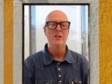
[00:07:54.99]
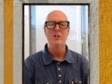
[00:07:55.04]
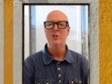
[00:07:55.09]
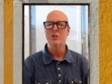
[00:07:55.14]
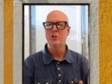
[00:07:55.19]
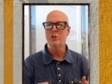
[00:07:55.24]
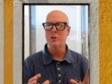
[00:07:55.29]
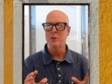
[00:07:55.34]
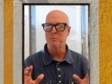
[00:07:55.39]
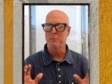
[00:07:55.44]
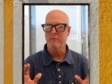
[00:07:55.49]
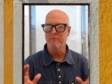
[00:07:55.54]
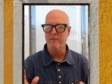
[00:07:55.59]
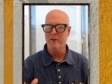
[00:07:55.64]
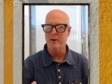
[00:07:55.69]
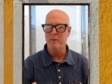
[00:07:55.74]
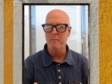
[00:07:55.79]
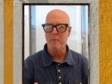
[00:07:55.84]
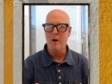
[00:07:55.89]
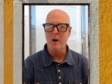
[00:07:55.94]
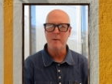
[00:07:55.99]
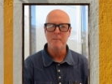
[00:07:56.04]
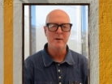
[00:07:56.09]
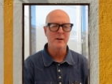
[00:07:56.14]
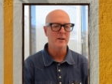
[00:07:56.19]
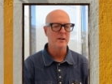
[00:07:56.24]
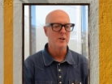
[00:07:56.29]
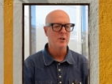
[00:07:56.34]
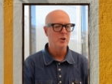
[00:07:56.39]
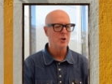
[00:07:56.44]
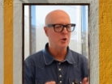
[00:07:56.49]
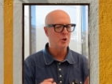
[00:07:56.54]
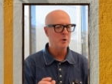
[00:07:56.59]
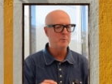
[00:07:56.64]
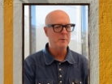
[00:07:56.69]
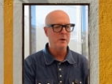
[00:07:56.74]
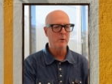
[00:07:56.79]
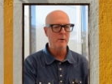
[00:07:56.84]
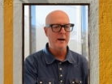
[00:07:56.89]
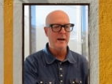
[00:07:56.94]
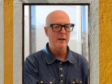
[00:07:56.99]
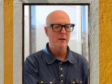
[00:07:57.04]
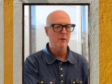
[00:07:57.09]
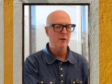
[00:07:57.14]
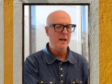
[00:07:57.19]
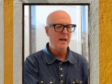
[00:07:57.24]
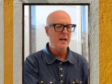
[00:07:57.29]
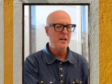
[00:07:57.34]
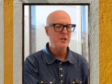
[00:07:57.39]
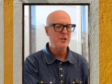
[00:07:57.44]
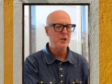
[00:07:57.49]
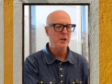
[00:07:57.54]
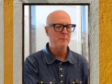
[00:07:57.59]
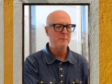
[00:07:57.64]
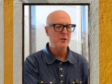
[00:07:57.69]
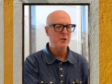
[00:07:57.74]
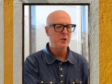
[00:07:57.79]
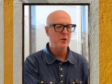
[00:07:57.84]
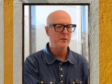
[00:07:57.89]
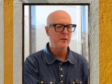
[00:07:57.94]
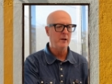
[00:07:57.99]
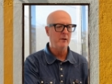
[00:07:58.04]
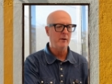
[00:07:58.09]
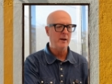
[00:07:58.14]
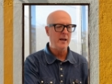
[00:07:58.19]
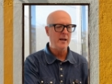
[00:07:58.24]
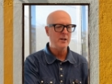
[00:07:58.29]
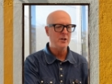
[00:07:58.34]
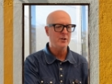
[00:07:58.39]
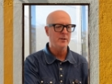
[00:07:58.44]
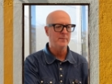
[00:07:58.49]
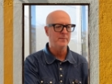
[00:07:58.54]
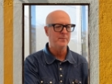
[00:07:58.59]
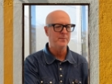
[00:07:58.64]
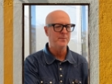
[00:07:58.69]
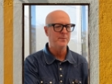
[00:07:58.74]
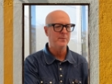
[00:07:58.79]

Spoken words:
Super fun apartment, super great location. Let me show you the location.